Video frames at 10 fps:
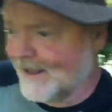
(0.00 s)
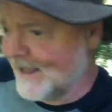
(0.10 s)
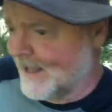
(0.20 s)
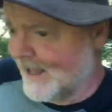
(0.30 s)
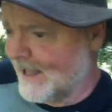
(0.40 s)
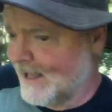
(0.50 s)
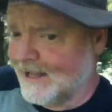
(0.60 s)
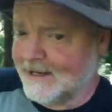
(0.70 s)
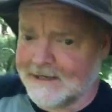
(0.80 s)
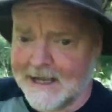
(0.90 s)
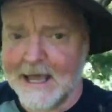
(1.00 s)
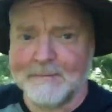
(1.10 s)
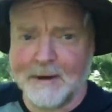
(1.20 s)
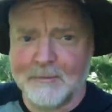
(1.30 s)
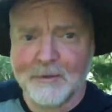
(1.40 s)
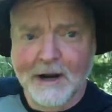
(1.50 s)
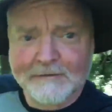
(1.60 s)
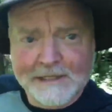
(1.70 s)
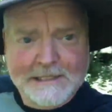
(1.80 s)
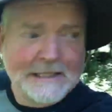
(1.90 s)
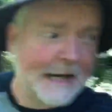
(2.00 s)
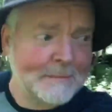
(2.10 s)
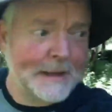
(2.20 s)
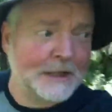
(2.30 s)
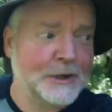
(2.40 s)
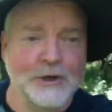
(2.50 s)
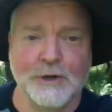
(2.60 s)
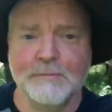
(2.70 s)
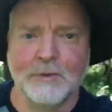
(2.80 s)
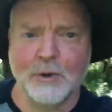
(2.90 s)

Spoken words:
And I had my breakfast and I'm in a good mood.